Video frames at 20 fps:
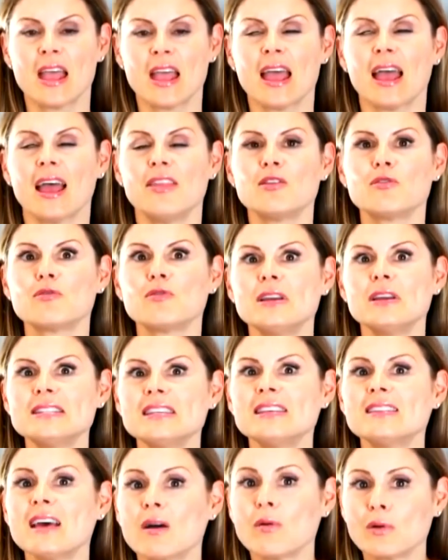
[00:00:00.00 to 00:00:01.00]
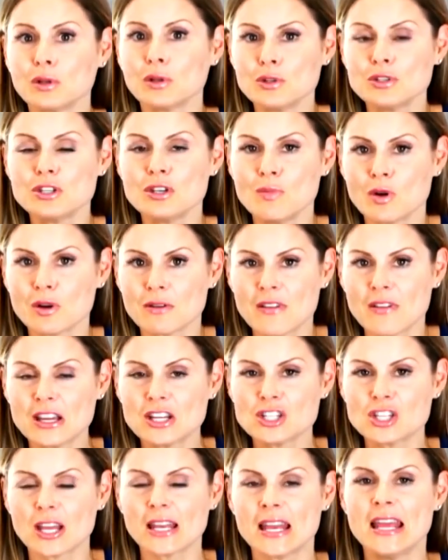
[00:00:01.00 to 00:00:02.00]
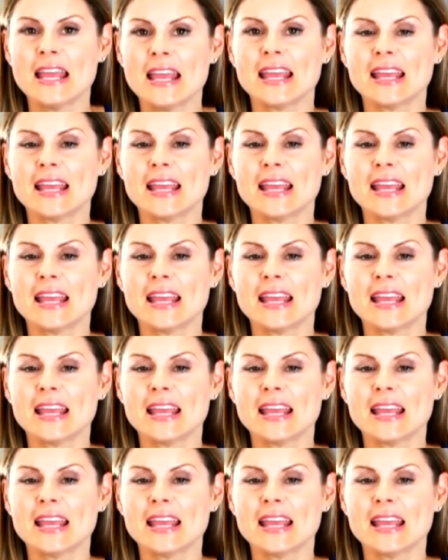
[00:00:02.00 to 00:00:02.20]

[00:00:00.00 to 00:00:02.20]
And the reason that we're losing motivation